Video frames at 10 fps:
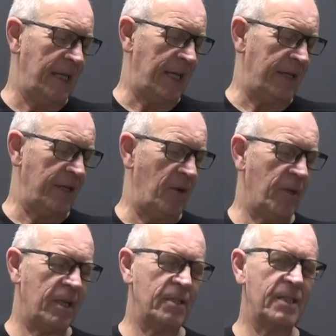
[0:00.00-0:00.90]
And we're
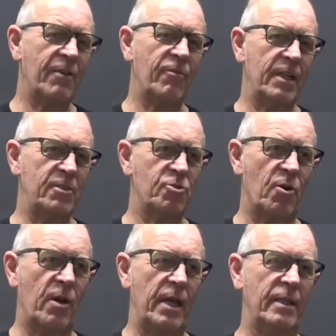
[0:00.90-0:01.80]
going to definitely
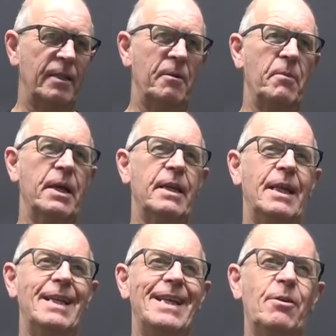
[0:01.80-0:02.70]
try and make a
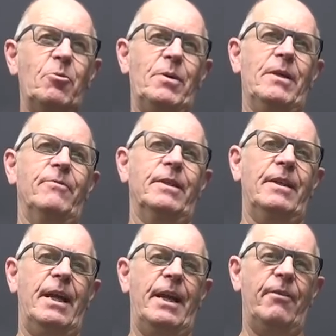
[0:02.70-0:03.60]
little bit of
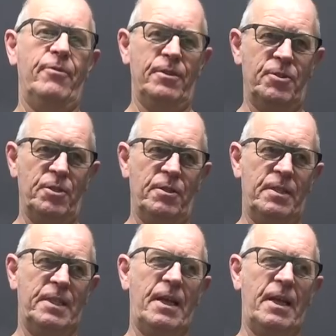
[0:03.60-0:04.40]
an effort to